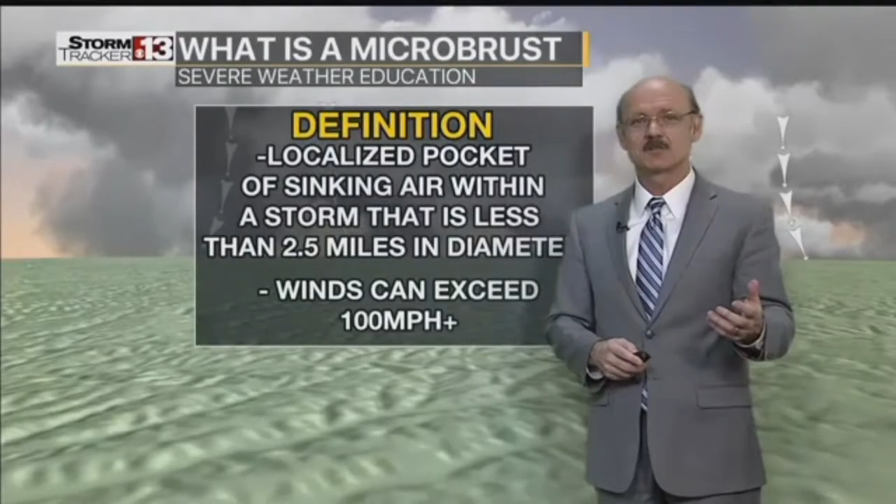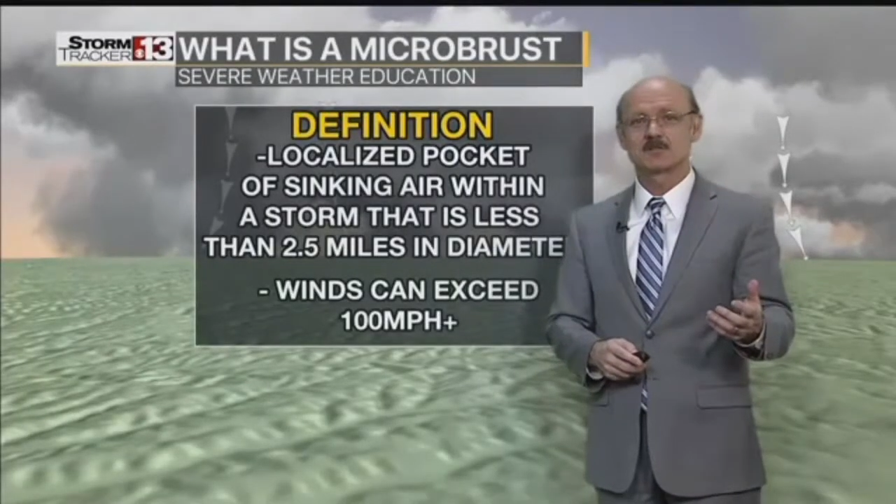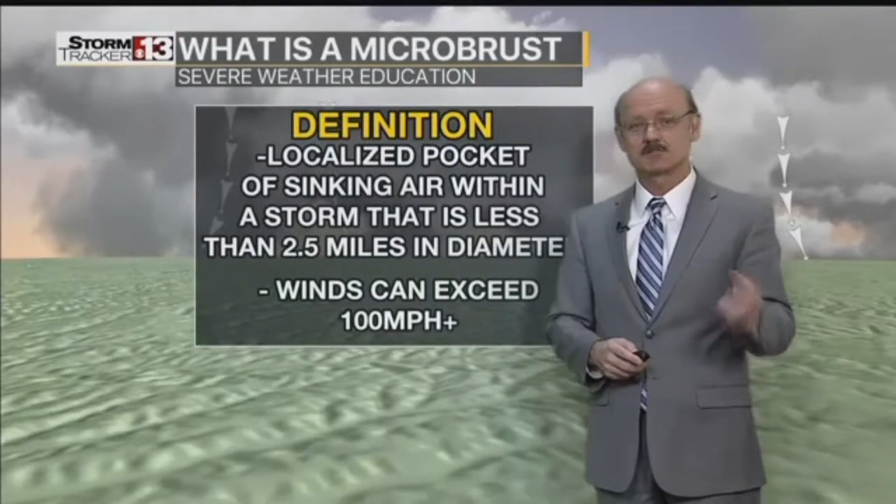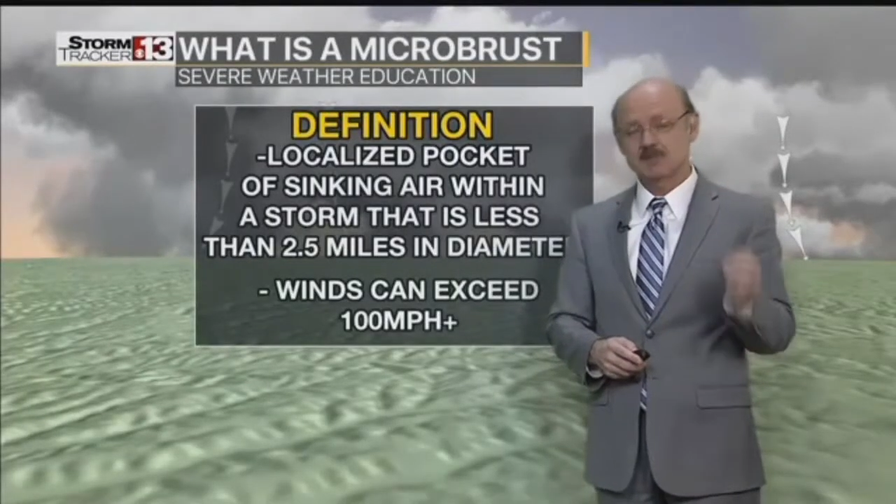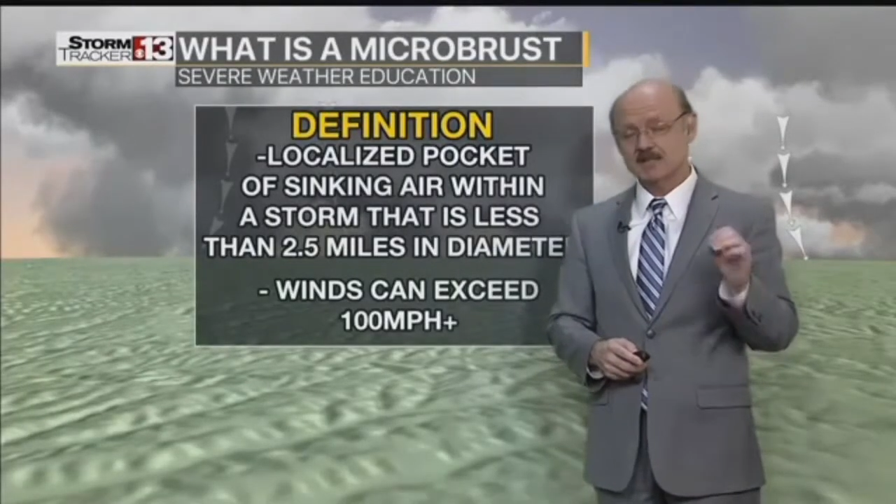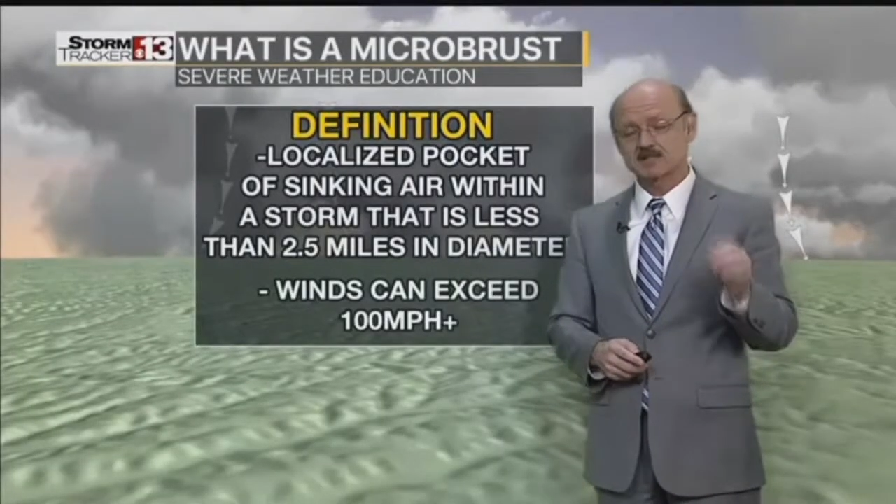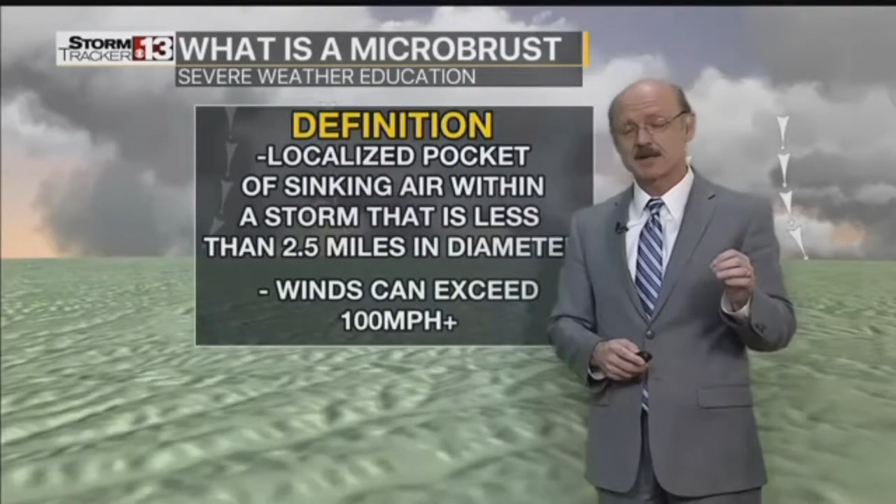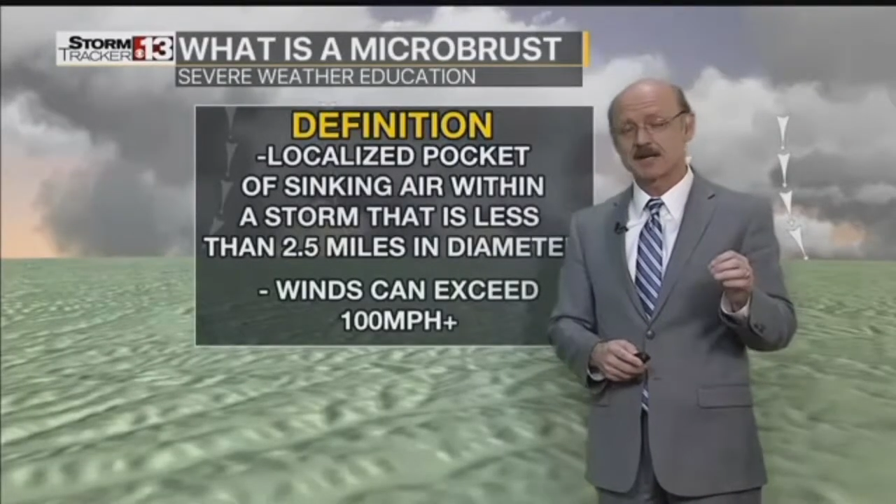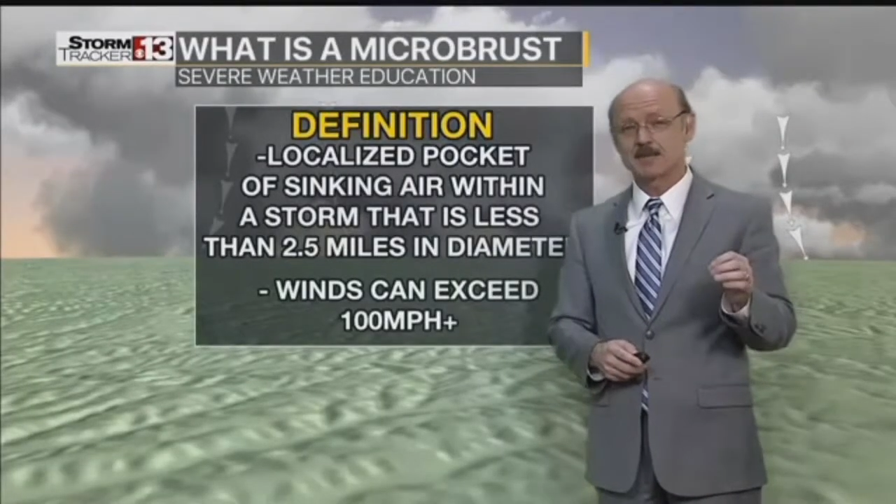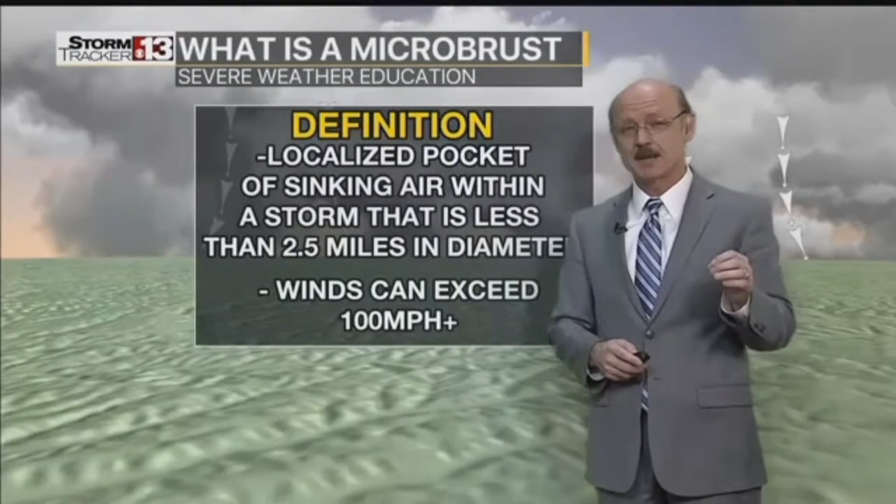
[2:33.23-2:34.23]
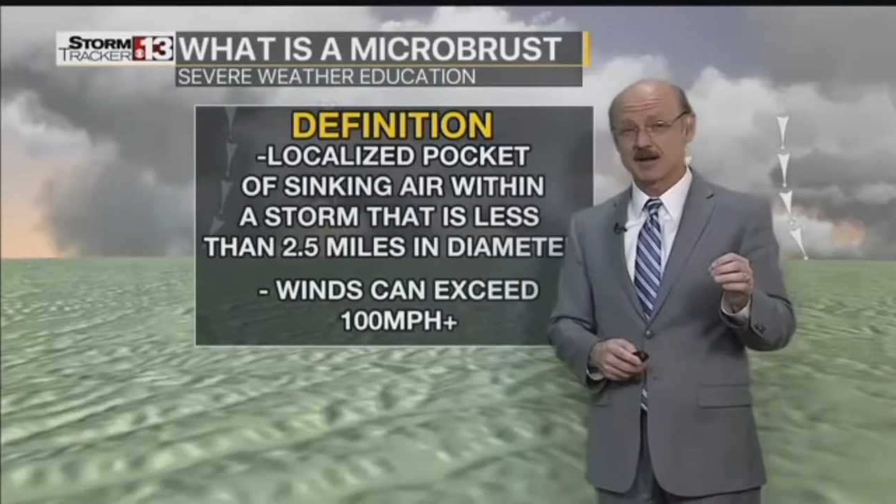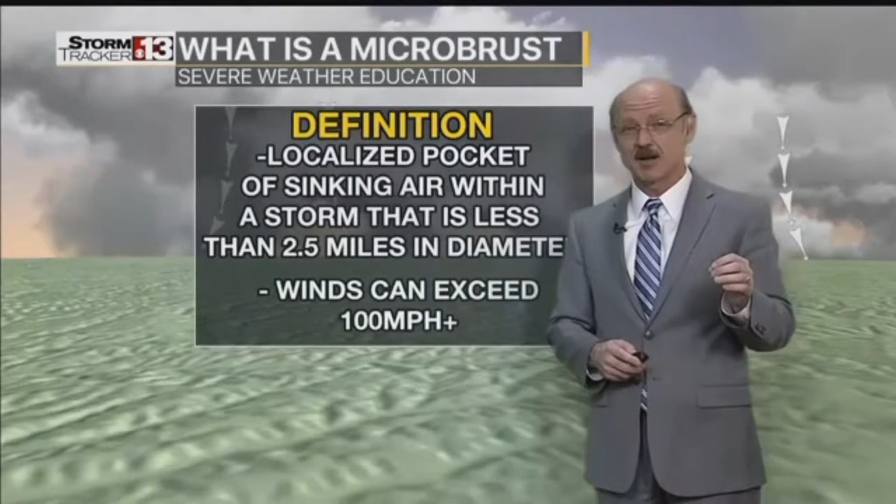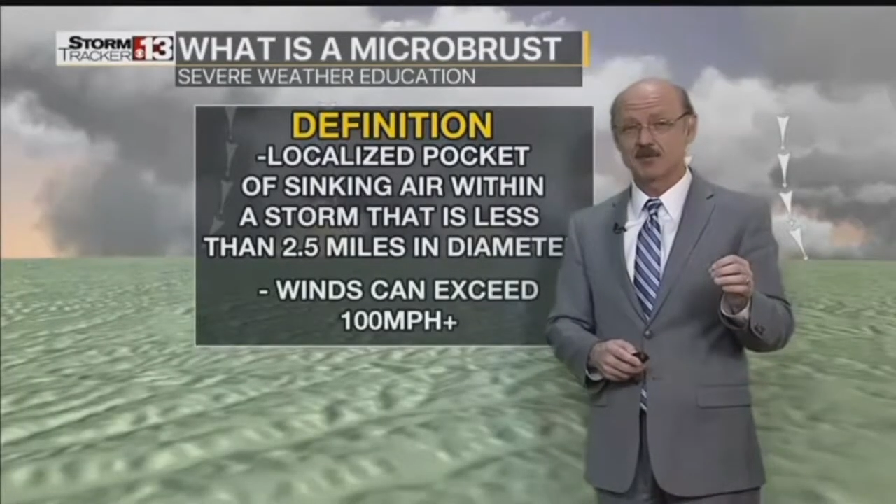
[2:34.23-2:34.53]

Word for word: was estimated at about